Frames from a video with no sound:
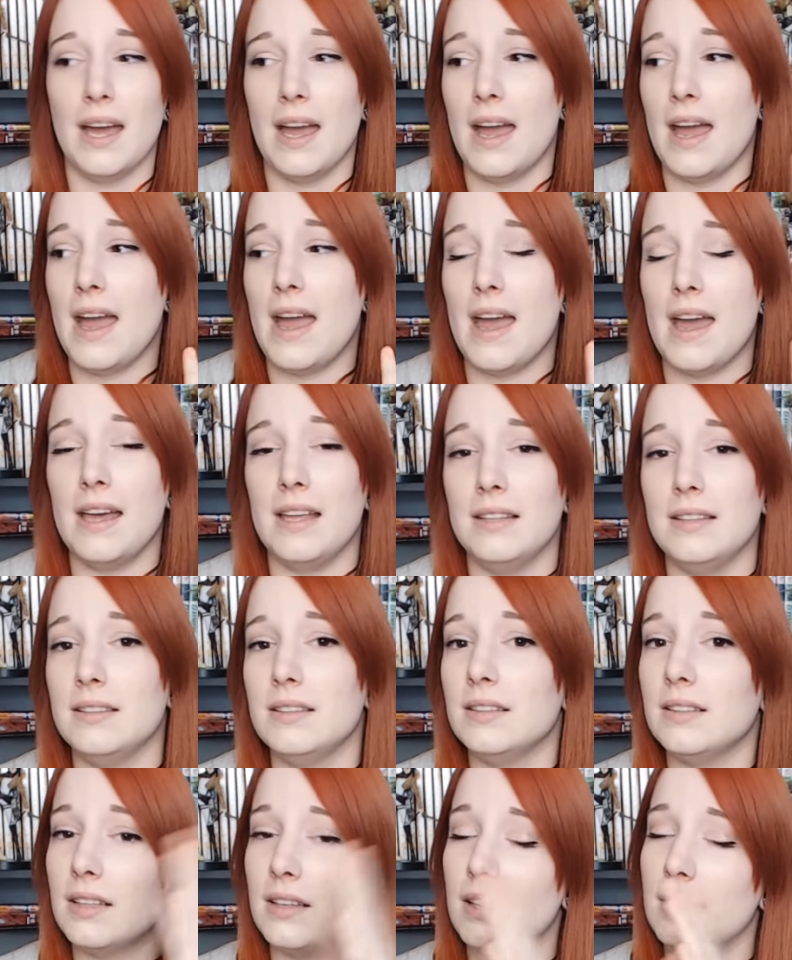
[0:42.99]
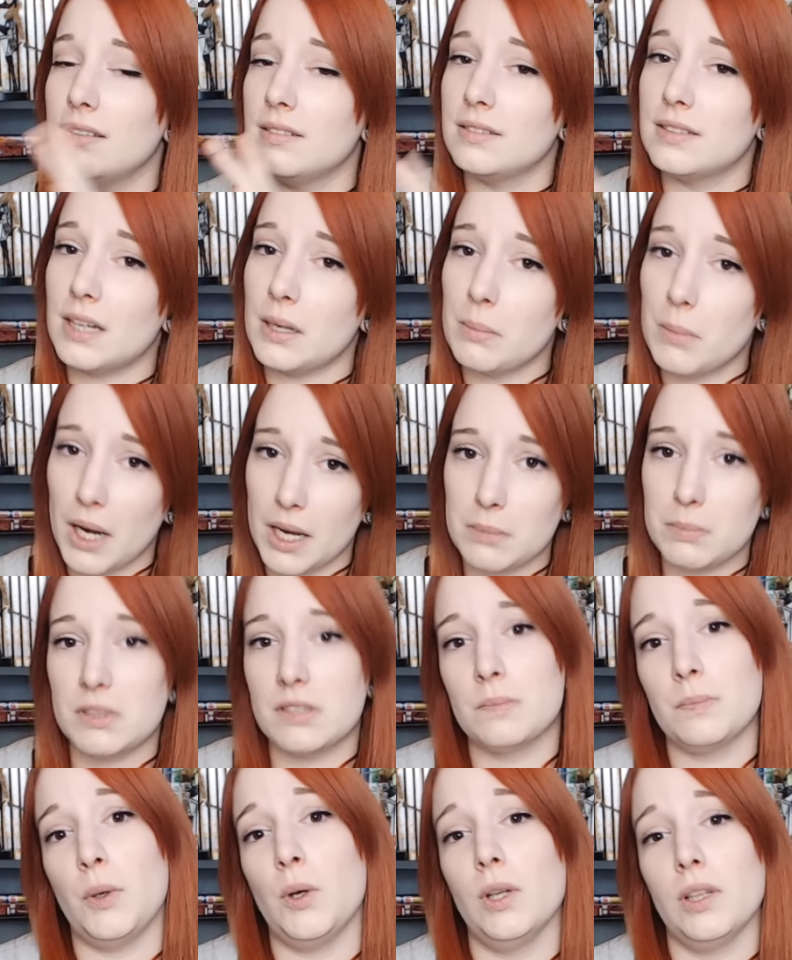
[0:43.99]
And there might be
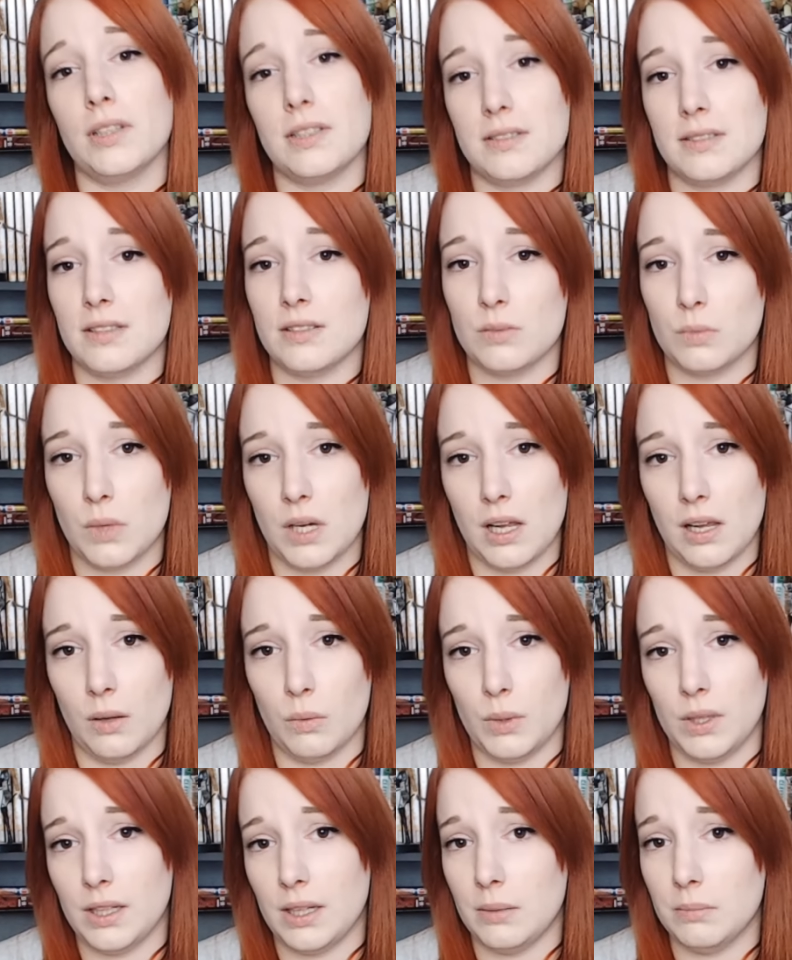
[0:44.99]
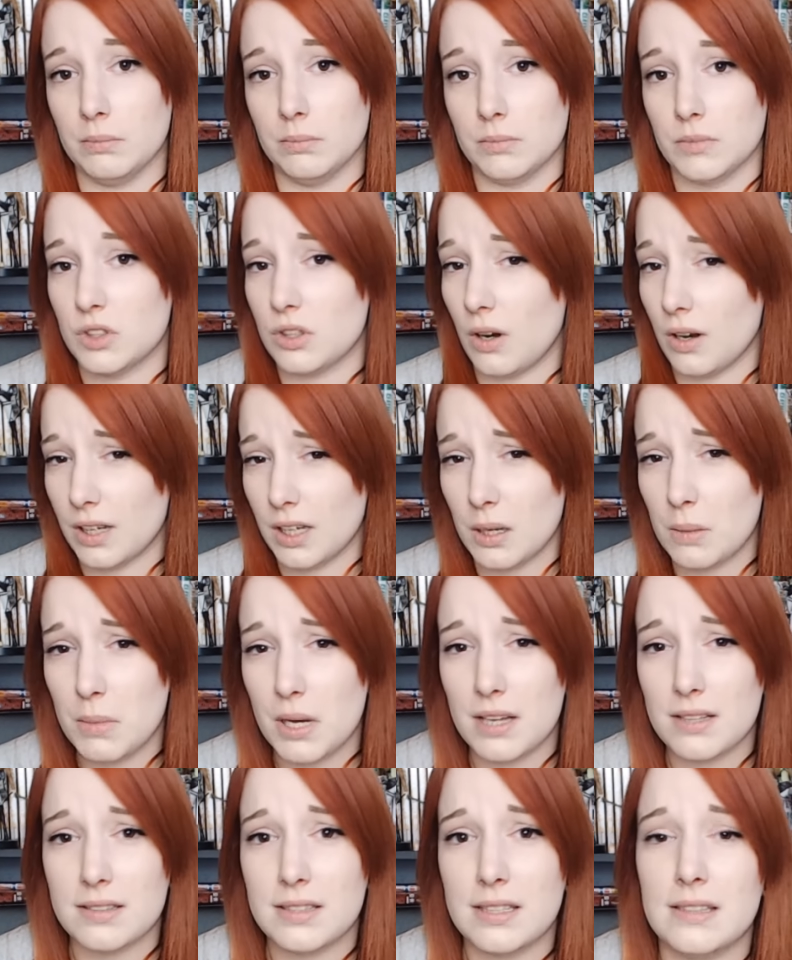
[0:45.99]
spoilers as well when I'm talking
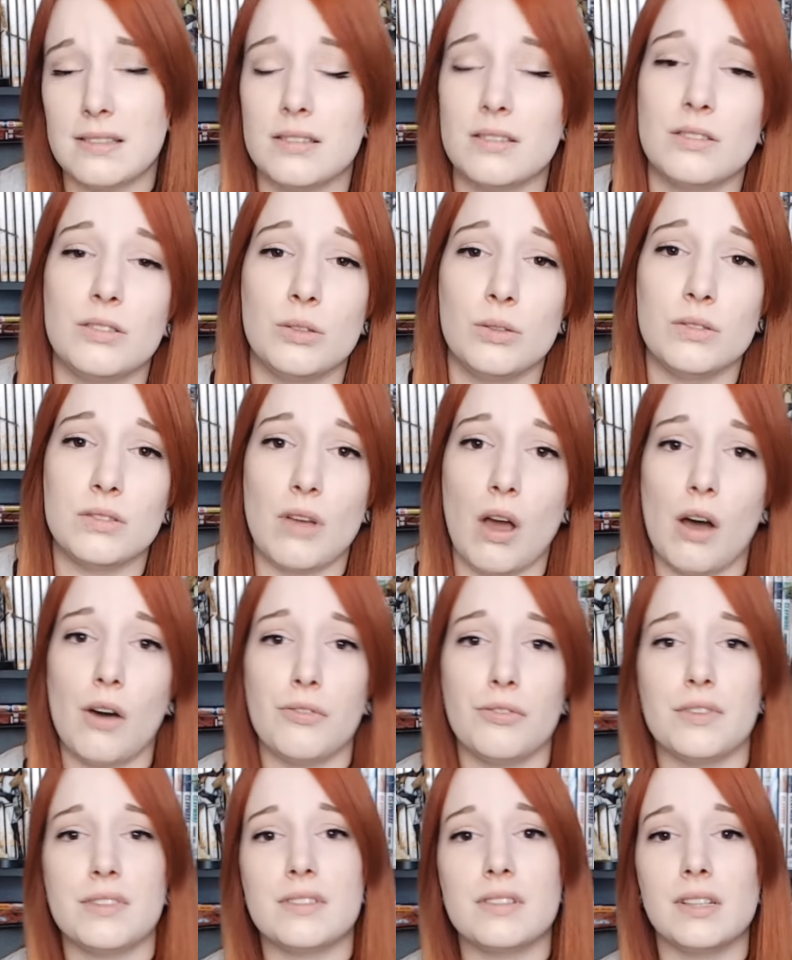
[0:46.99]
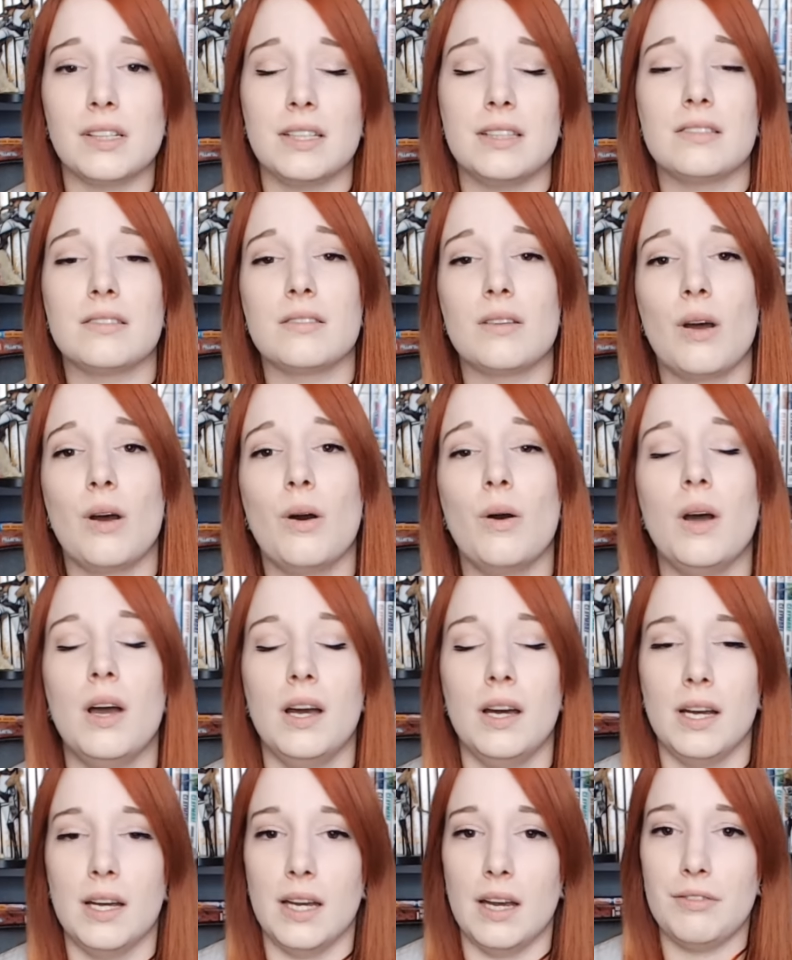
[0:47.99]
about season 2s, obviously, so
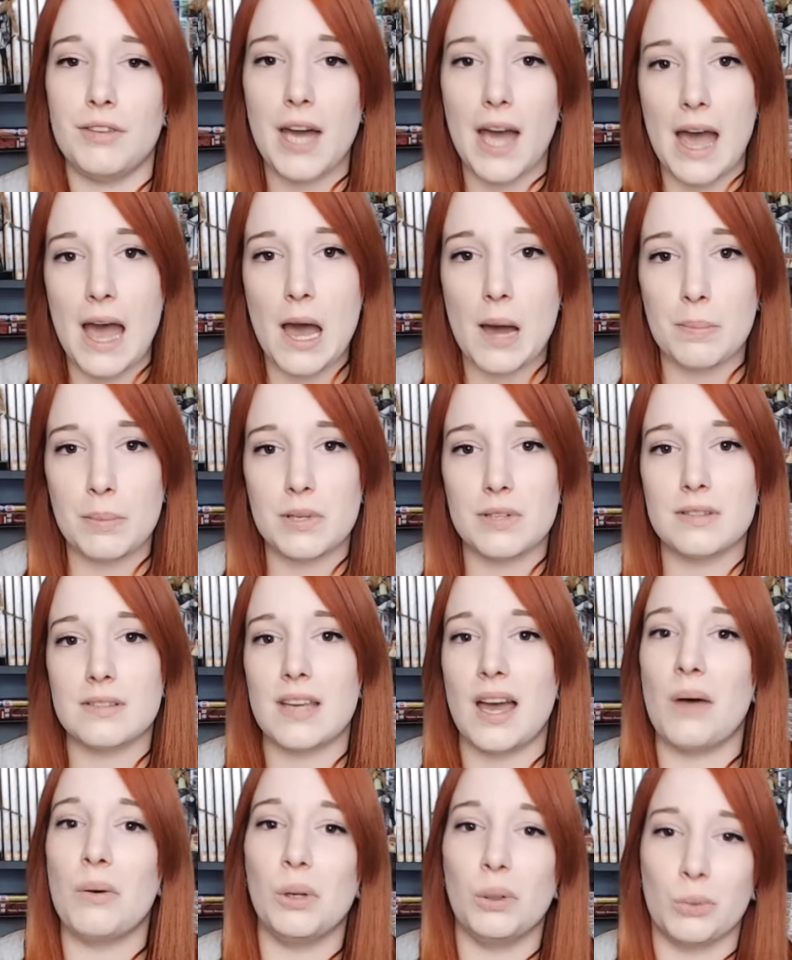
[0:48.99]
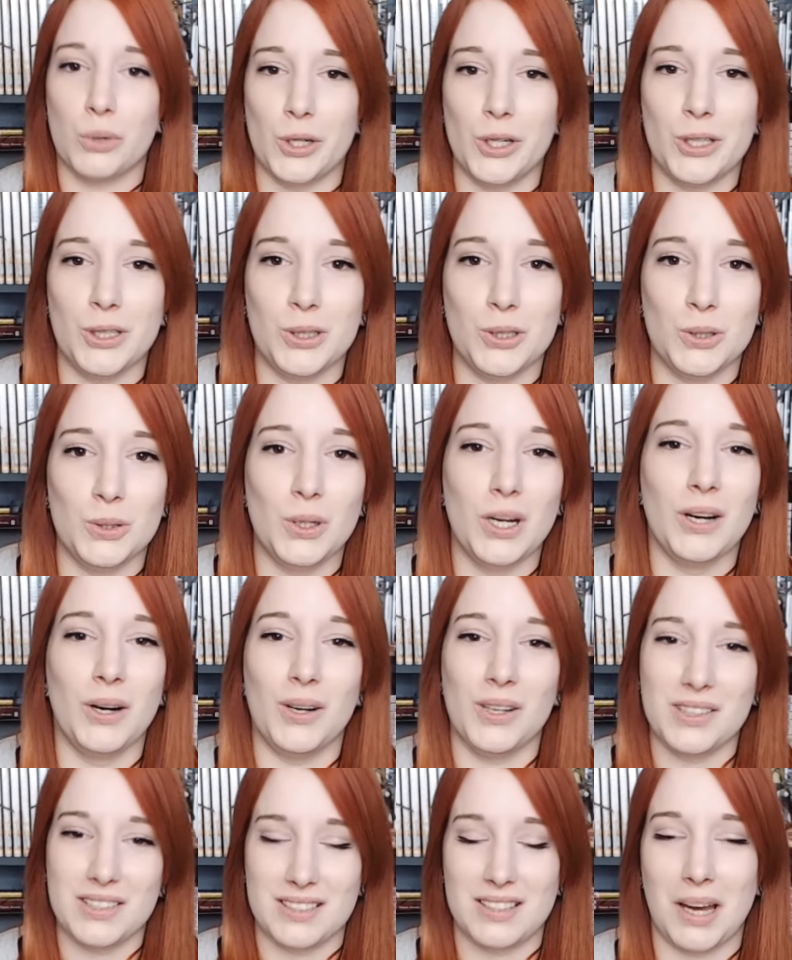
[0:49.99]
if that happens, I will warn you
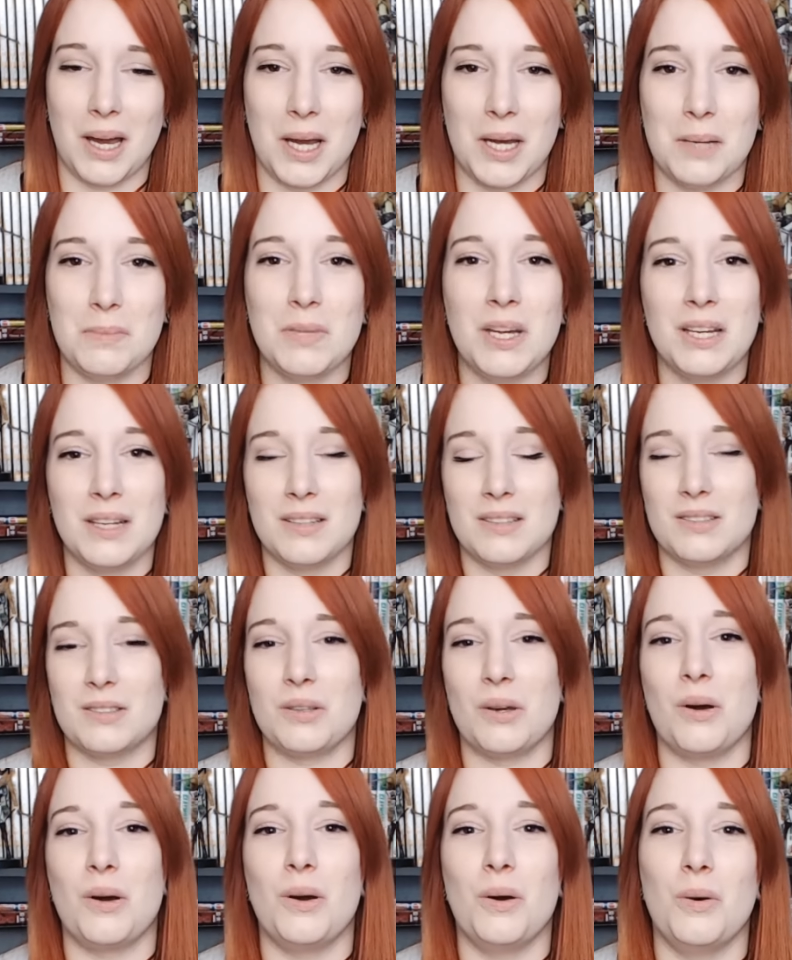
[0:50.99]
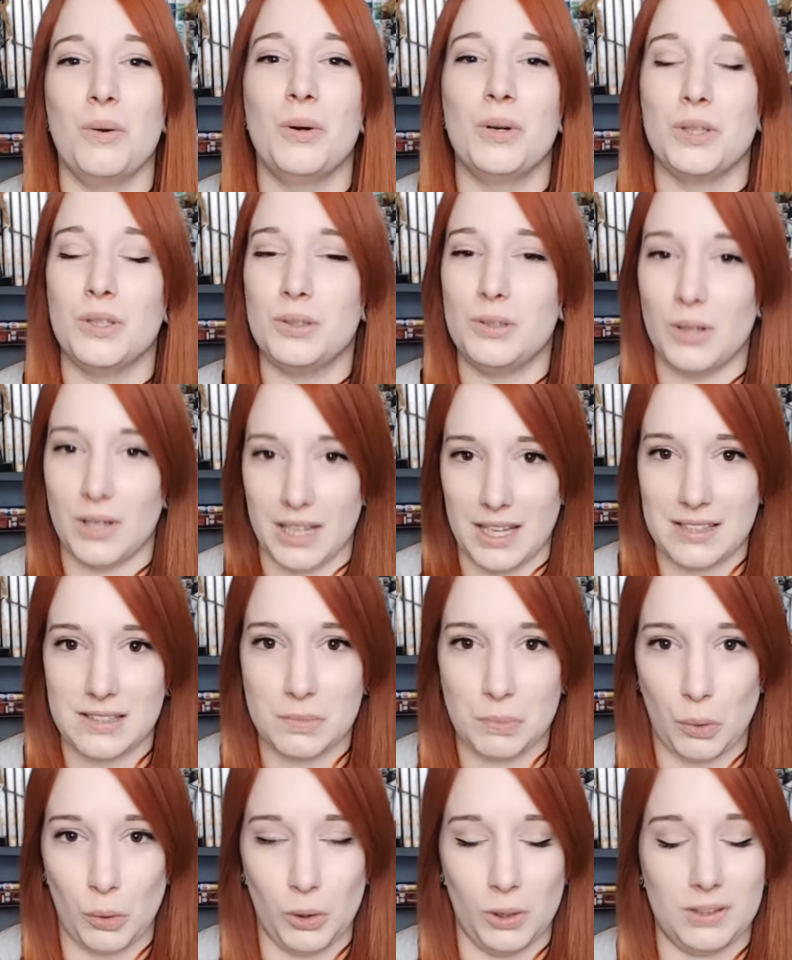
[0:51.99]
on time so you don't get
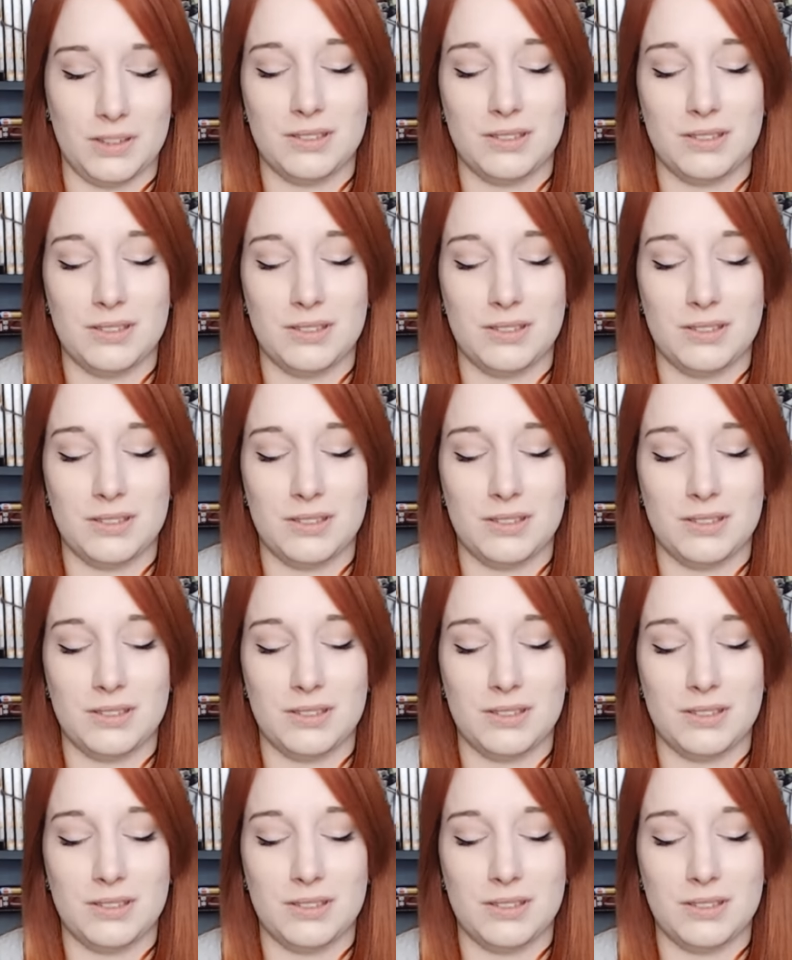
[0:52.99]
spoiled.